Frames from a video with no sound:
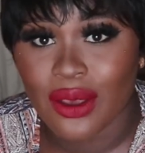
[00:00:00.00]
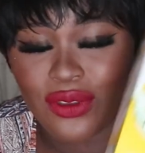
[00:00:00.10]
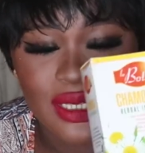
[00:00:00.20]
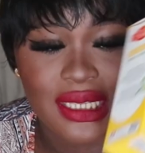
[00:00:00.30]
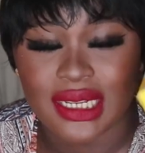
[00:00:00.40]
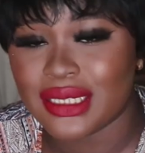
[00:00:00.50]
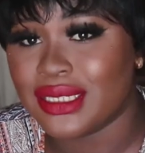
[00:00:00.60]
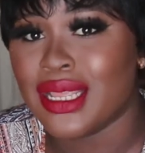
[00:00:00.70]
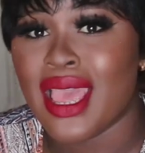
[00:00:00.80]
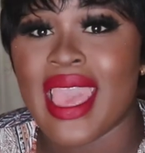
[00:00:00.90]
Obviously, this
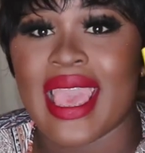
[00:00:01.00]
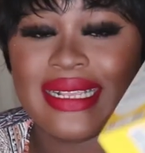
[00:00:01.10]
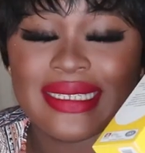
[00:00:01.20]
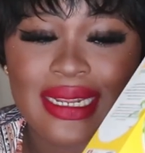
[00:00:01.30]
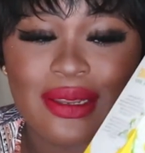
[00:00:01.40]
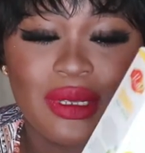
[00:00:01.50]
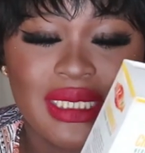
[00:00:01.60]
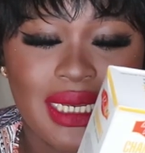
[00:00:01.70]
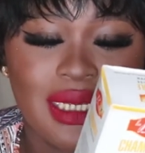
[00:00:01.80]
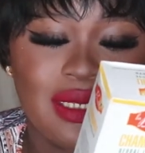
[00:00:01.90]
is exactly
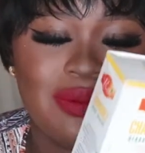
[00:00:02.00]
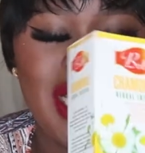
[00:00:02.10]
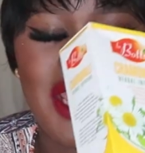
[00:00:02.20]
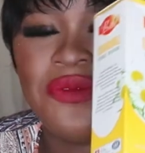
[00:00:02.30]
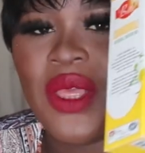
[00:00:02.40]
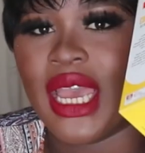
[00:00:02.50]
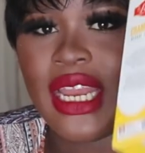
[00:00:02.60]
what I need in my life.